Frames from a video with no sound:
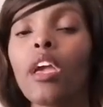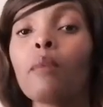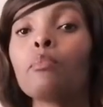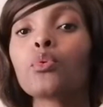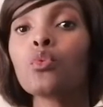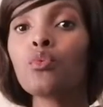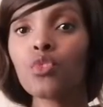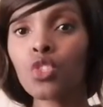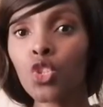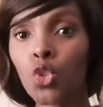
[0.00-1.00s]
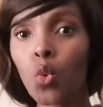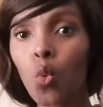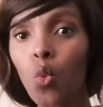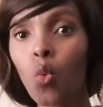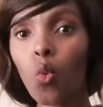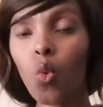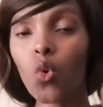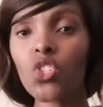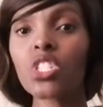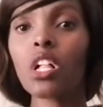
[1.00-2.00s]
improves
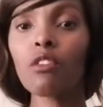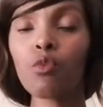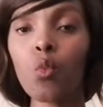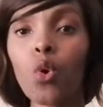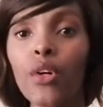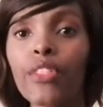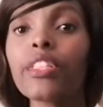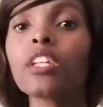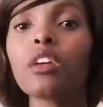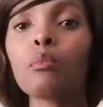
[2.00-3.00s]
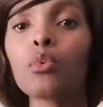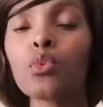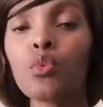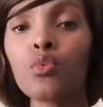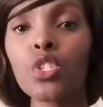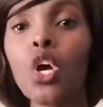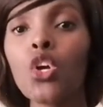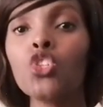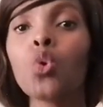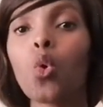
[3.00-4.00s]
your self-worth, it improves
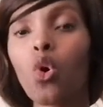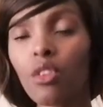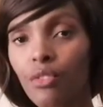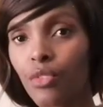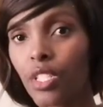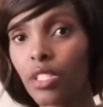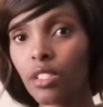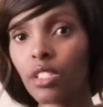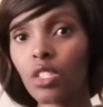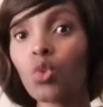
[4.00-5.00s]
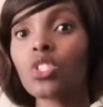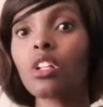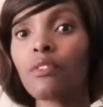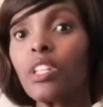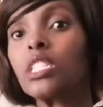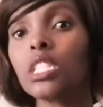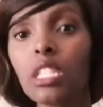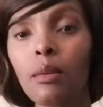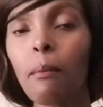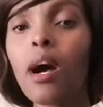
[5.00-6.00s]
your confidence, your
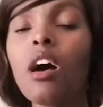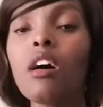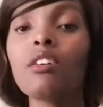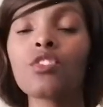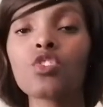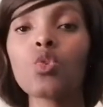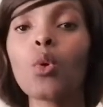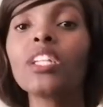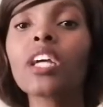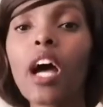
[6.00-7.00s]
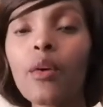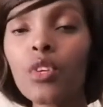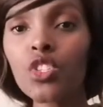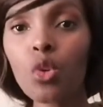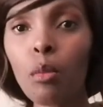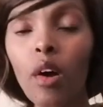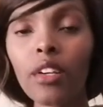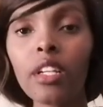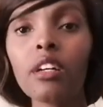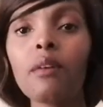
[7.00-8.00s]
self-esteem. So encourage your
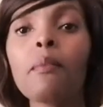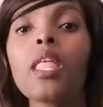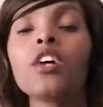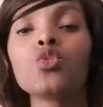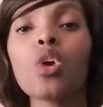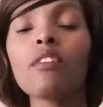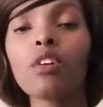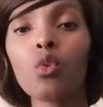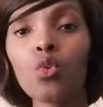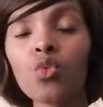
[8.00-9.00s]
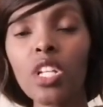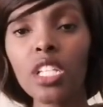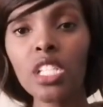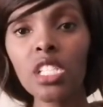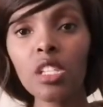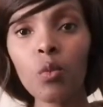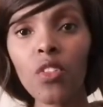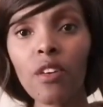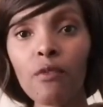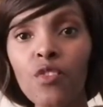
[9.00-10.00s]
partner to have a good relationship
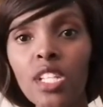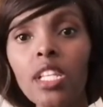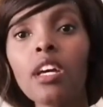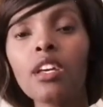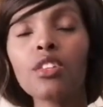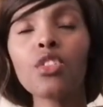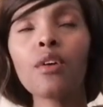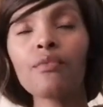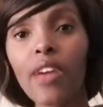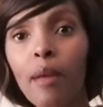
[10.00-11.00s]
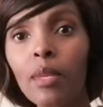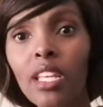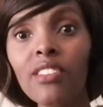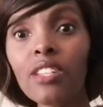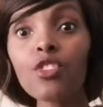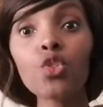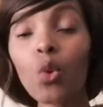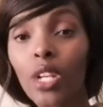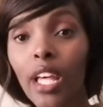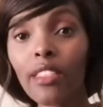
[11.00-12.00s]
with their friend, their family, even if you
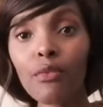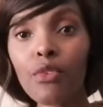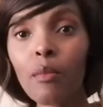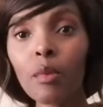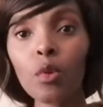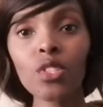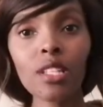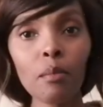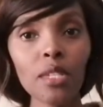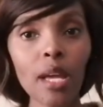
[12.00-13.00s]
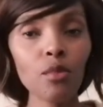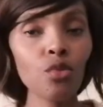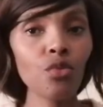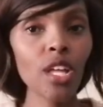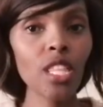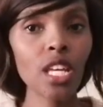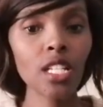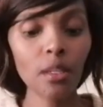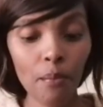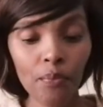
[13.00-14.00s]
don't like the family, because sometimes you find that